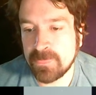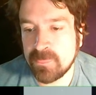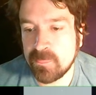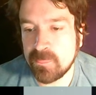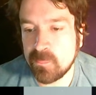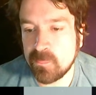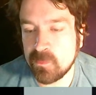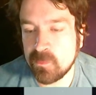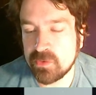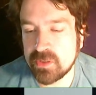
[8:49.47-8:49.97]

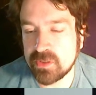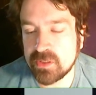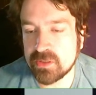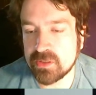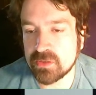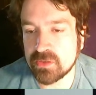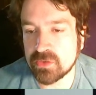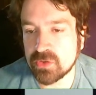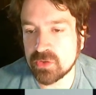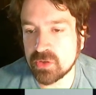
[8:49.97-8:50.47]
You need to
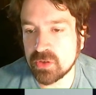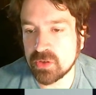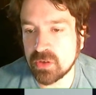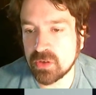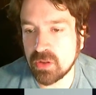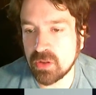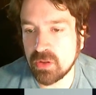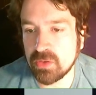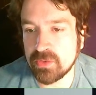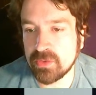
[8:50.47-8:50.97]
look at
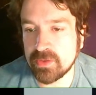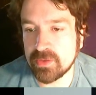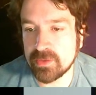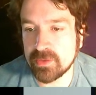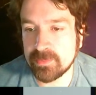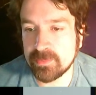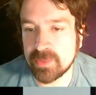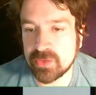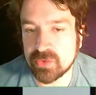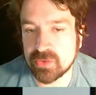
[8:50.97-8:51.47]
all the
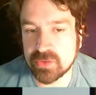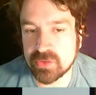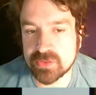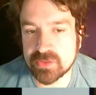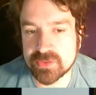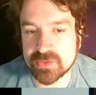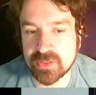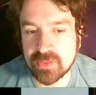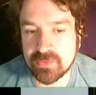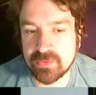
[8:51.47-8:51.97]
metrics
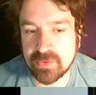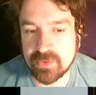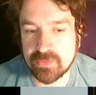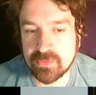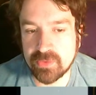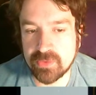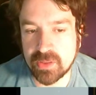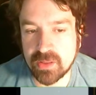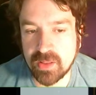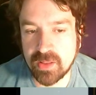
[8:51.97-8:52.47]
of every
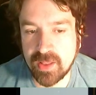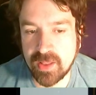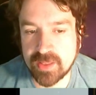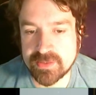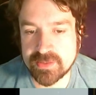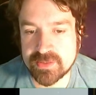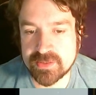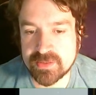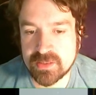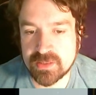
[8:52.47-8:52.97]

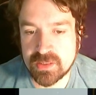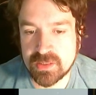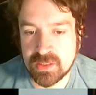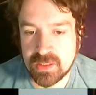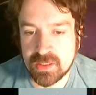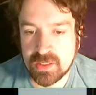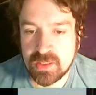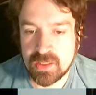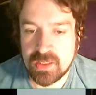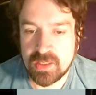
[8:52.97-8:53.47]
class
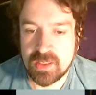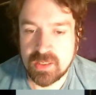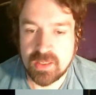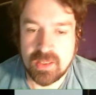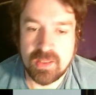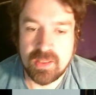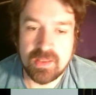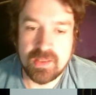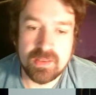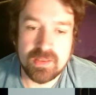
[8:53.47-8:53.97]

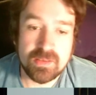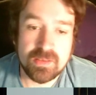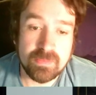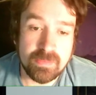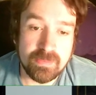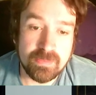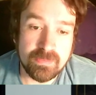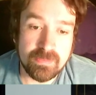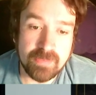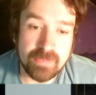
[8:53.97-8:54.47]
and
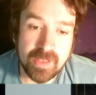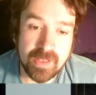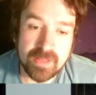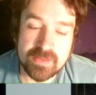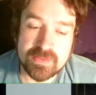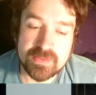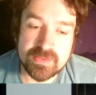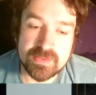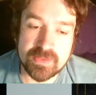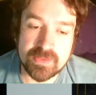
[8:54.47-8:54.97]

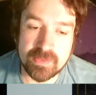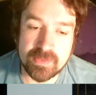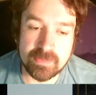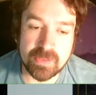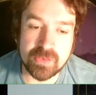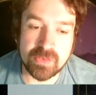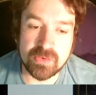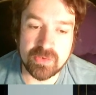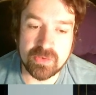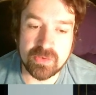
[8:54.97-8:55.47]
balance them
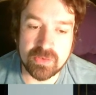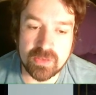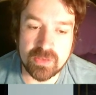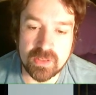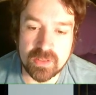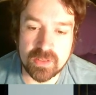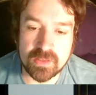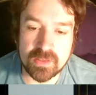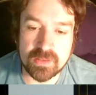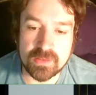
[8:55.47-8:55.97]
better.
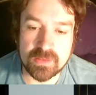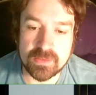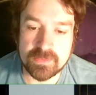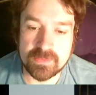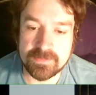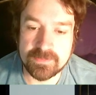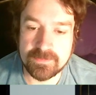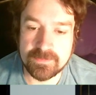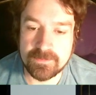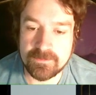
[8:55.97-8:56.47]

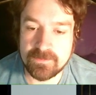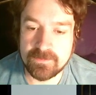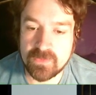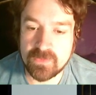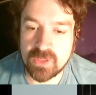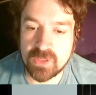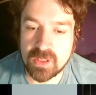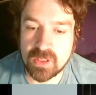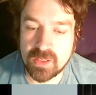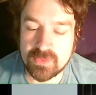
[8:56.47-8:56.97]

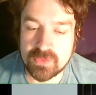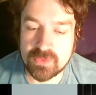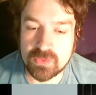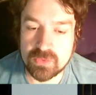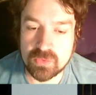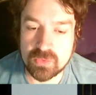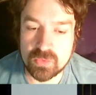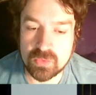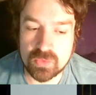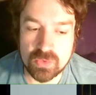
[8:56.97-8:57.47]
You have
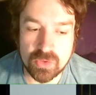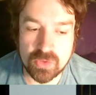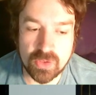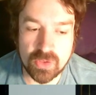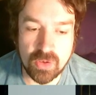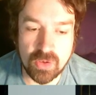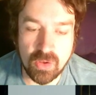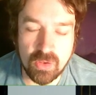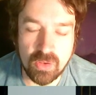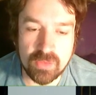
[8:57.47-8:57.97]
to look at
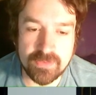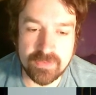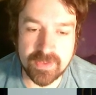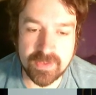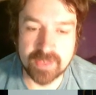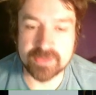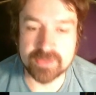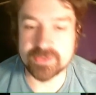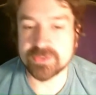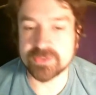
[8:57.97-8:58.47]
all the
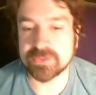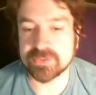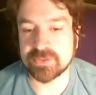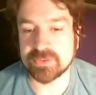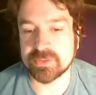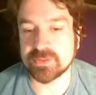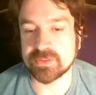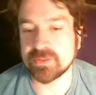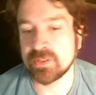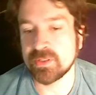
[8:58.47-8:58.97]
factors.
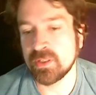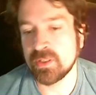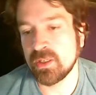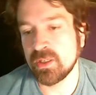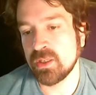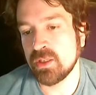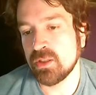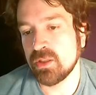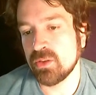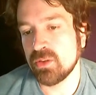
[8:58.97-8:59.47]
The
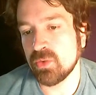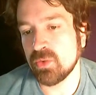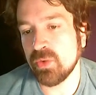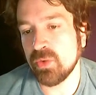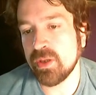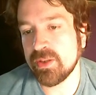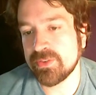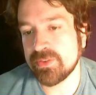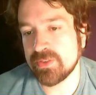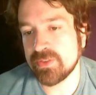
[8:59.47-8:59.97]
way
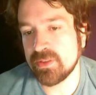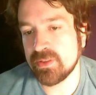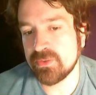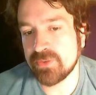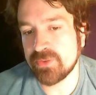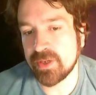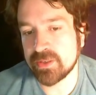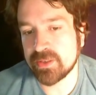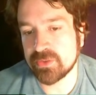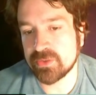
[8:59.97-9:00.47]
I see the
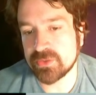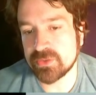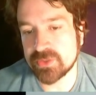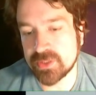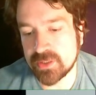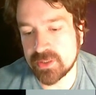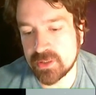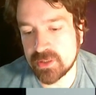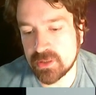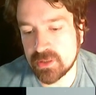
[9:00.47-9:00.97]
factors
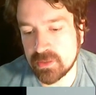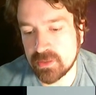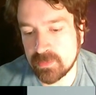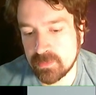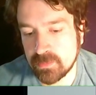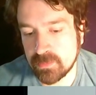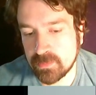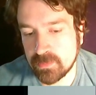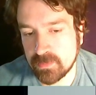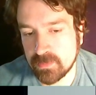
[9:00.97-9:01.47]
in
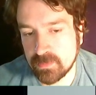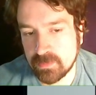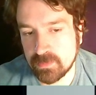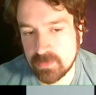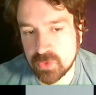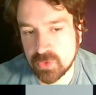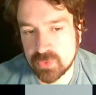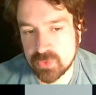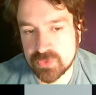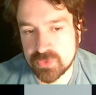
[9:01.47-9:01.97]

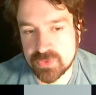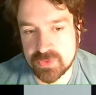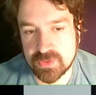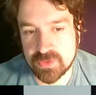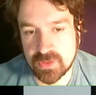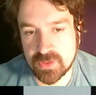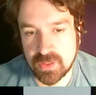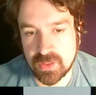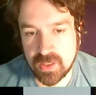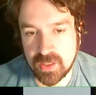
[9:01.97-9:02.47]
most
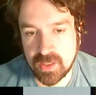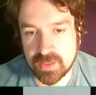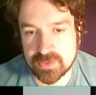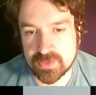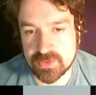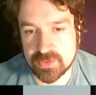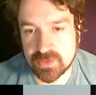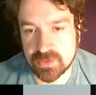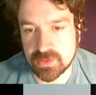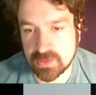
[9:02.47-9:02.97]

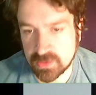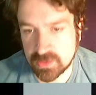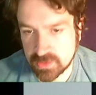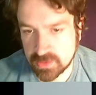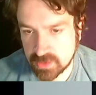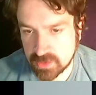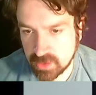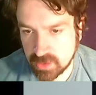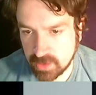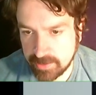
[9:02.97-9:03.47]
action
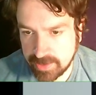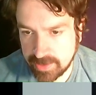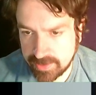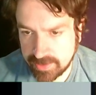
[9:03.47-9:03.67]
combat